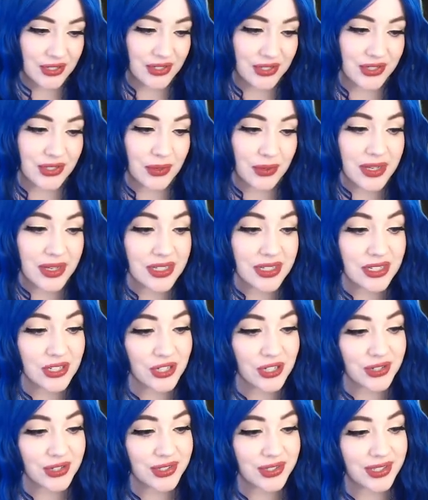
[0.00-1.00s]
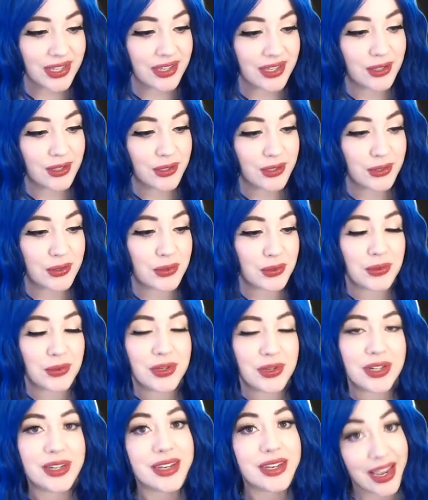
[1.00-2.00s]
So integers include
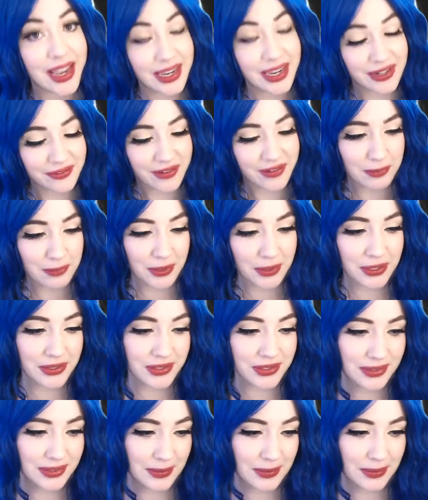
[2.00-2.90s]
negative numbers.